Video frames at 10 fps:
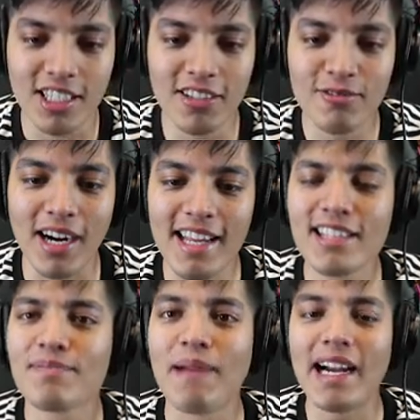Dude, why are
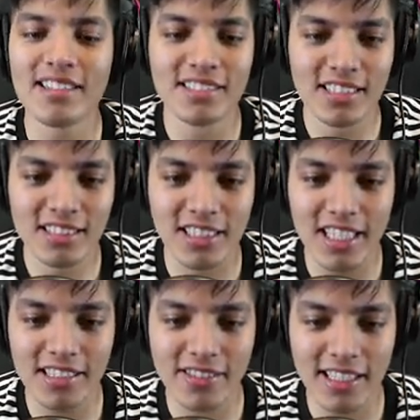the spiders just
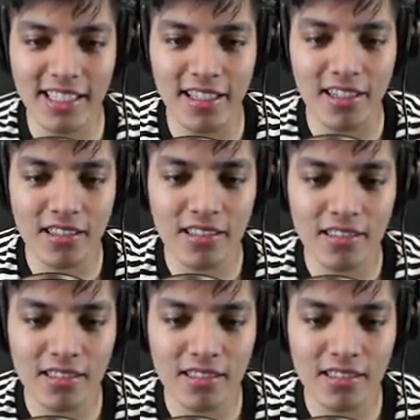chilling right there?